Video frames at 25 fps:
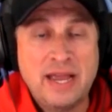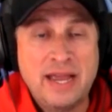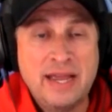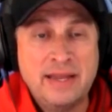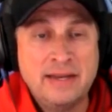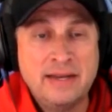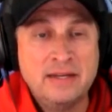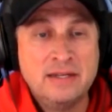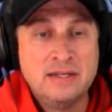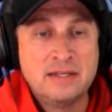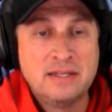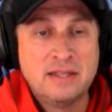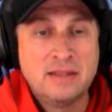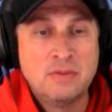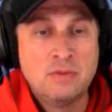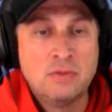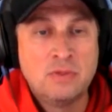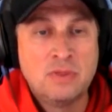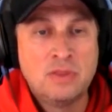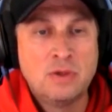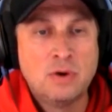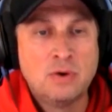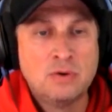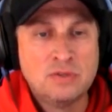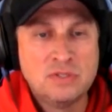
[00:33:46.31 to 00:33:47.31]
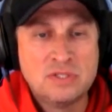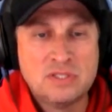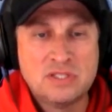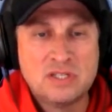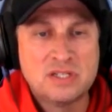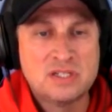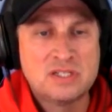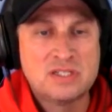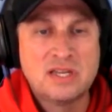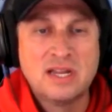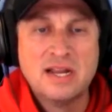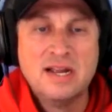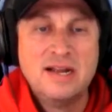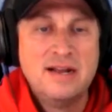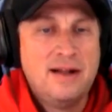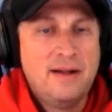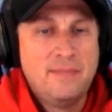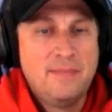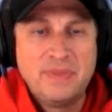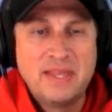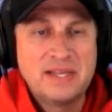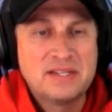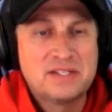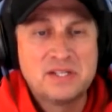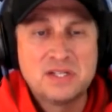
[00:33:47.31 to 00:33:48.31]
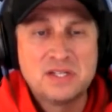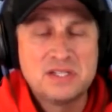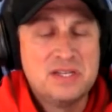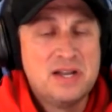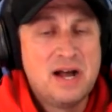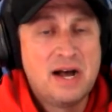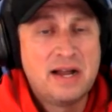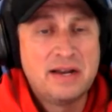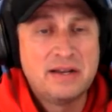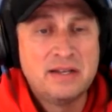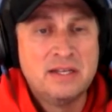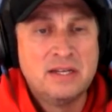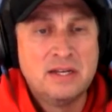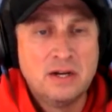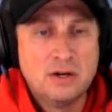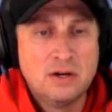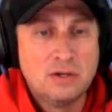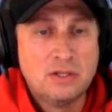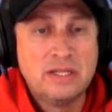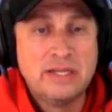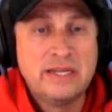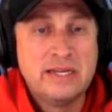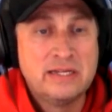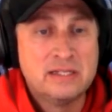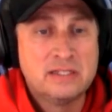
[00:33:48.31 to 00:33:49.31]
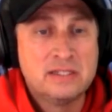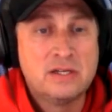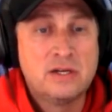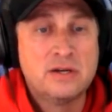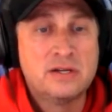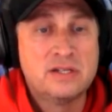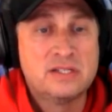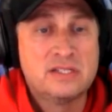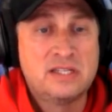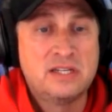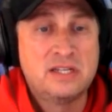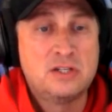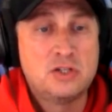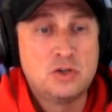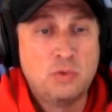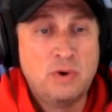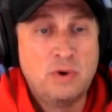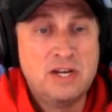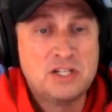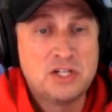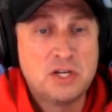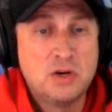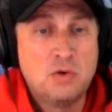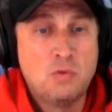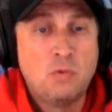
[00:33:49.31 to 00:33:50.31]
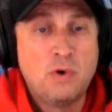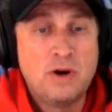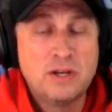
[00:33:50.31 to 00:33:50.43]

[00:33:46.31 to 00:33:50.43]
And that's just not nearly as good a situation.